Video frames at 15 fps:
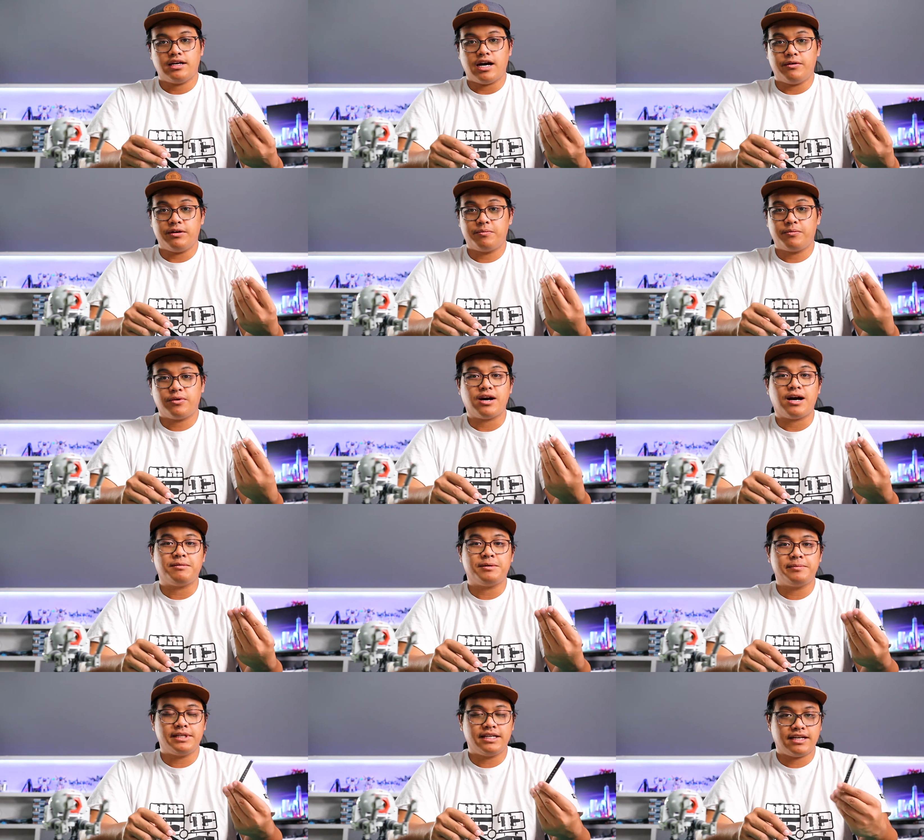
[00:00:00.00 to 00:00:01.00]
I would
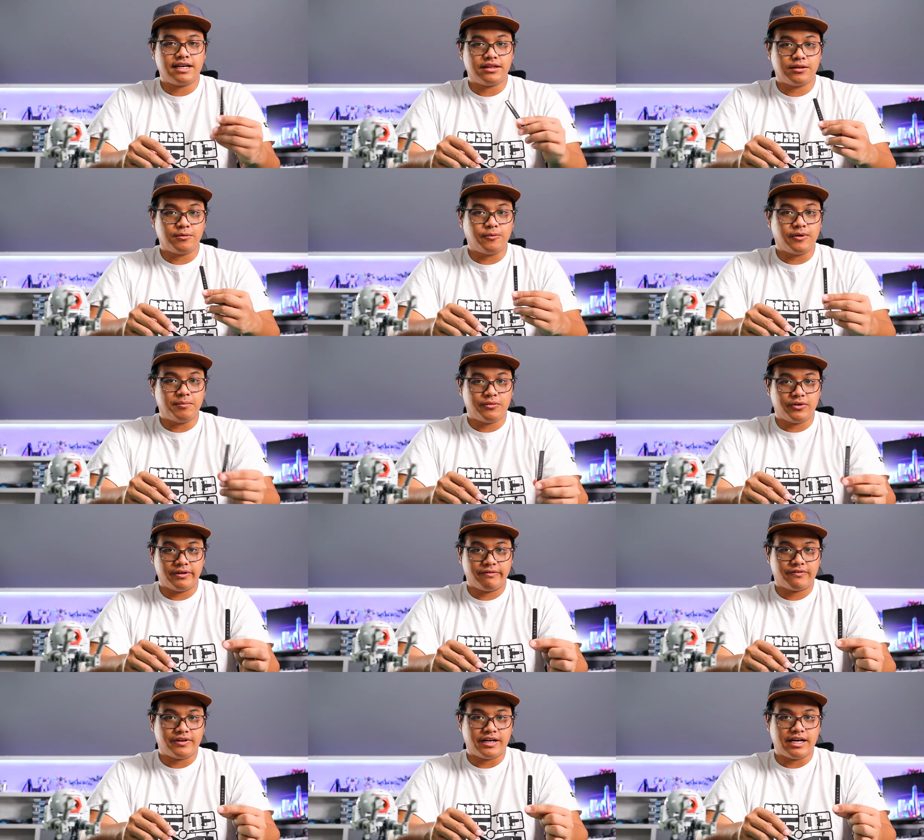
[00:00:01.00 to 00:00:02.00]
probably get the
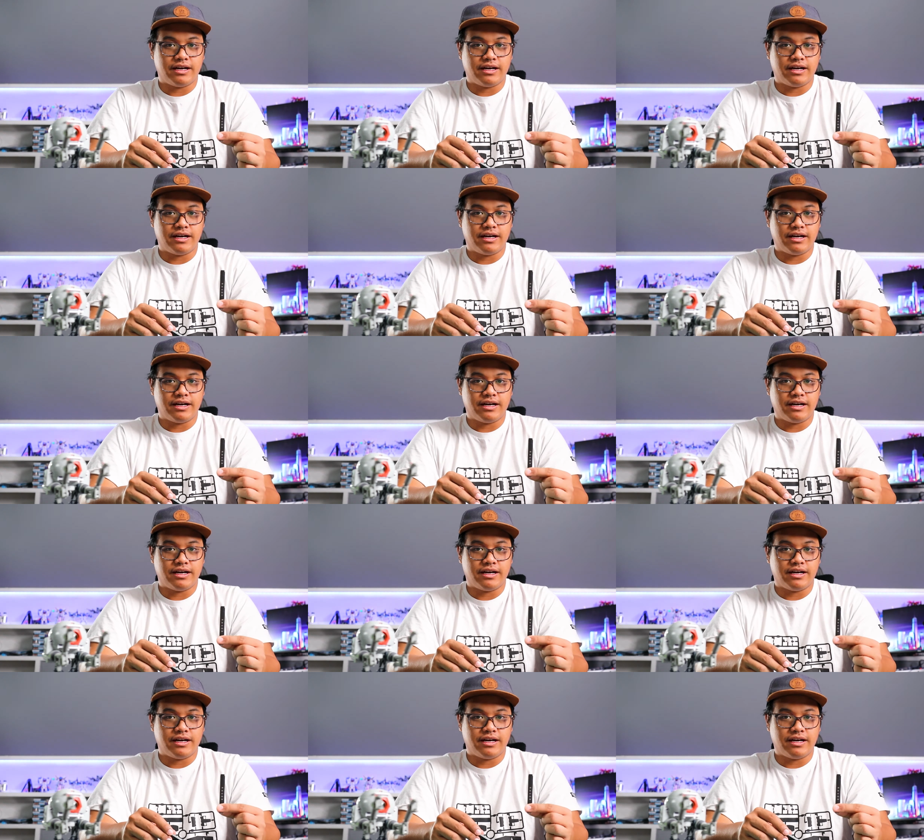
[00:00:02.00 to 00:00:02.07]
1.5.